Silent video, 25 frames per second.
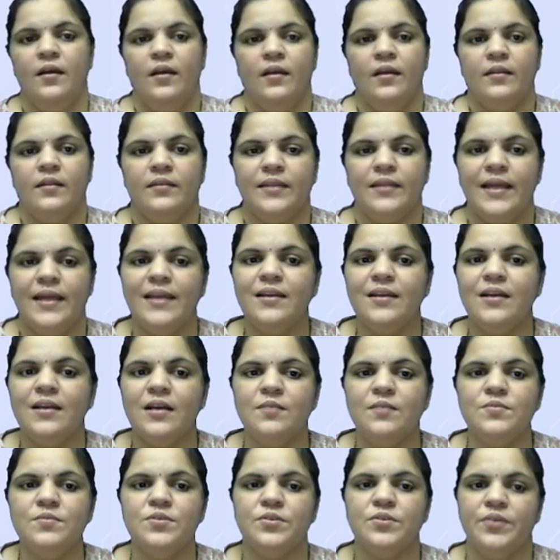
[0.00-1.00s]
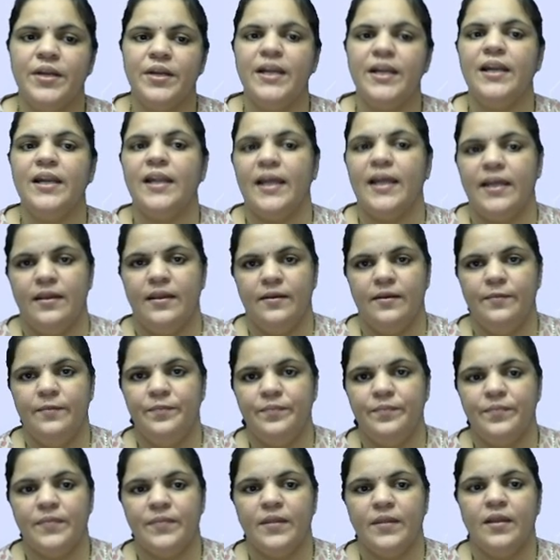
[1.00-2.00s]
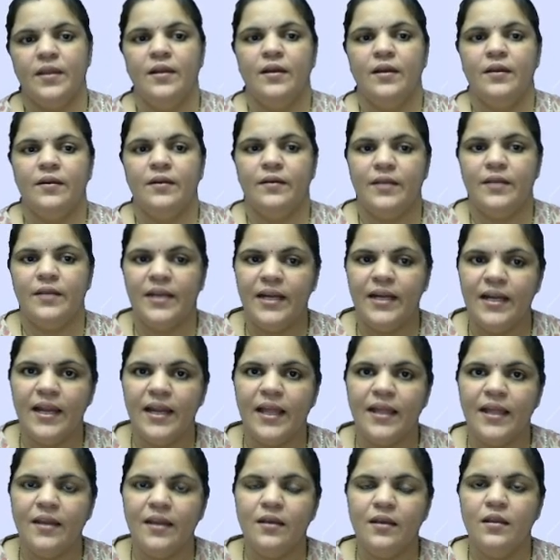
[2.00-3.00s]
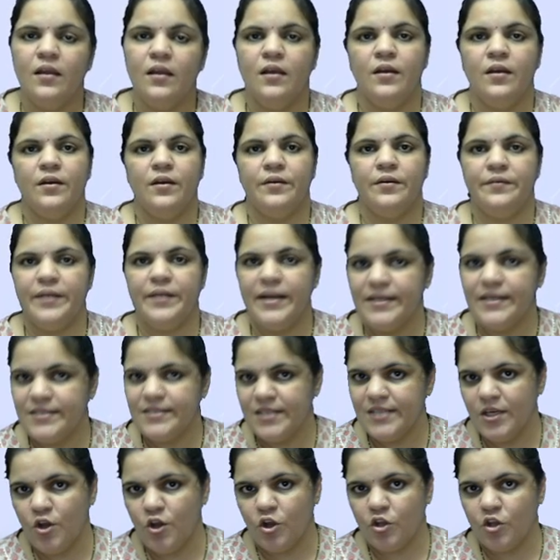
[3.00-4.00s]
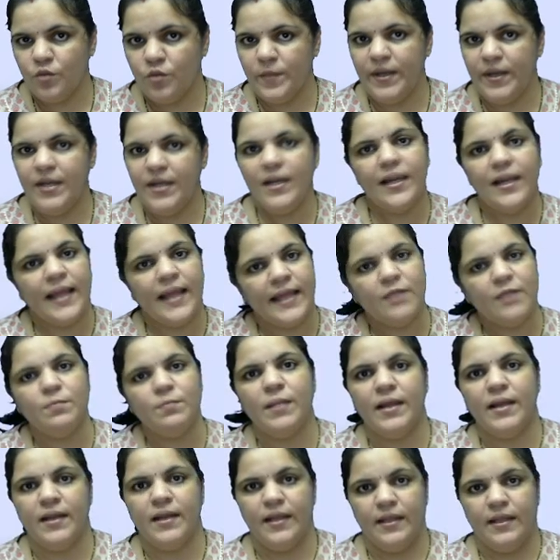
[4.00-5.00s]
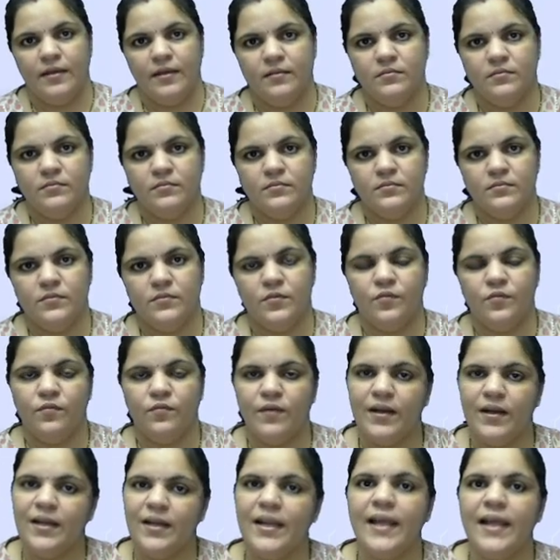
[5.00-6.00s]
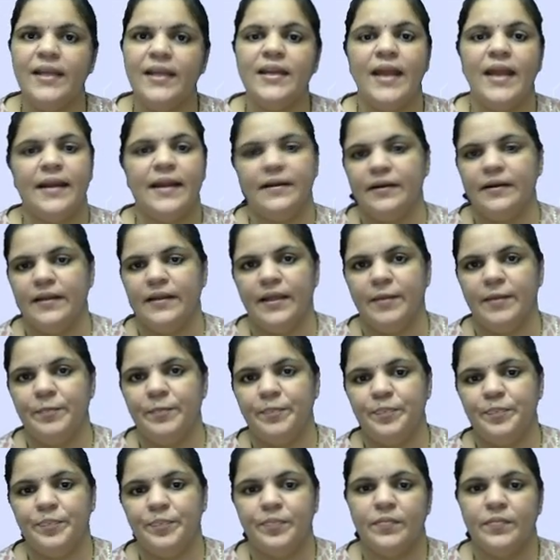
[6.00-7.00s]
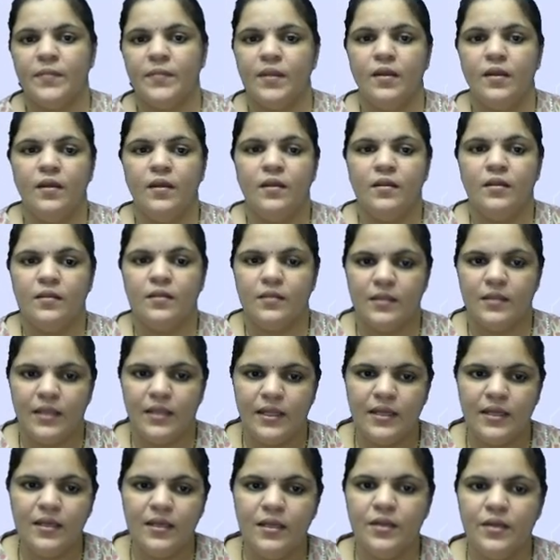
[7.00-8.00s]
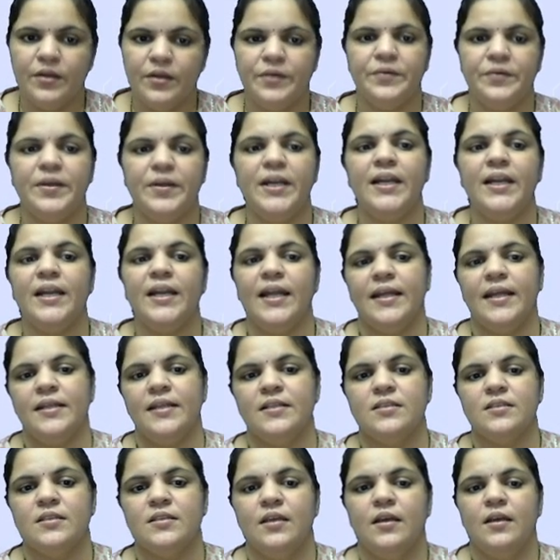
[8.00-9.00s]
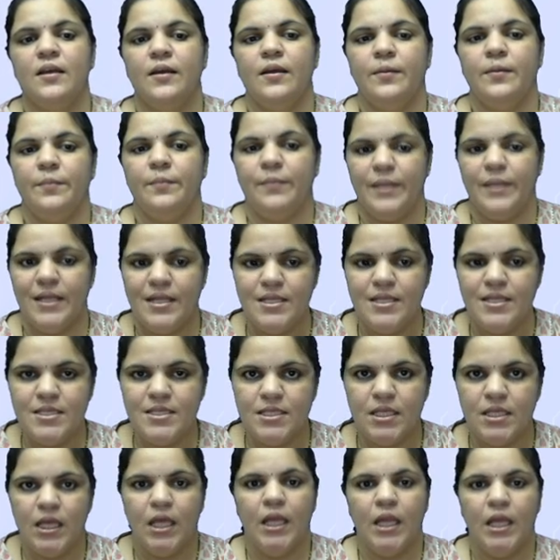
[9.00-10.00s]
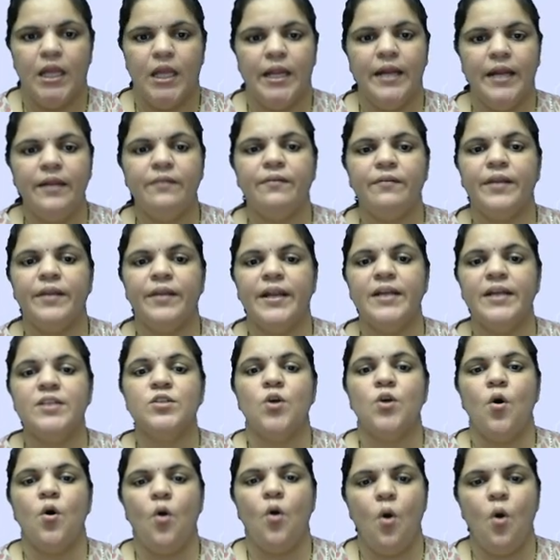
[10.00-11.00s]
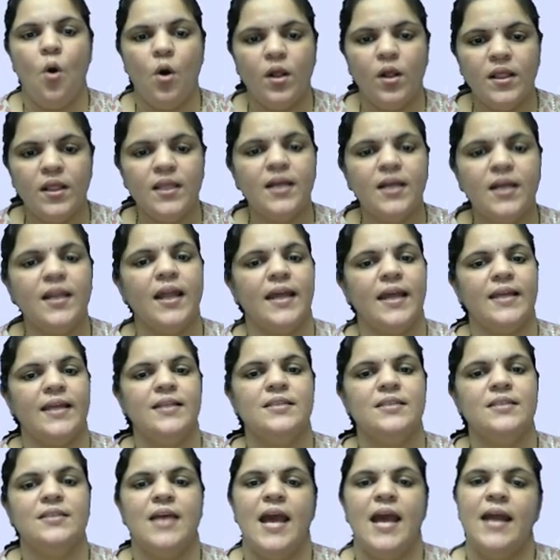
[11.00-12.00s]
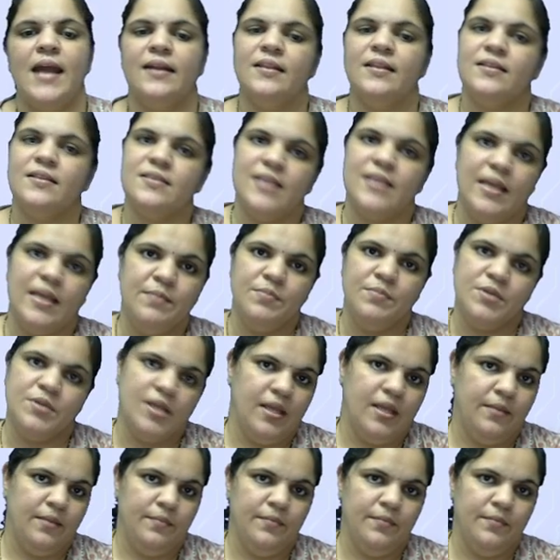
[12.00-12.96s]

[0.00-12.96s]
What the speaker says: Then comes read line. Read line reads the document line by line, one line at a time. Then read lines means it reads all the lines at the same time.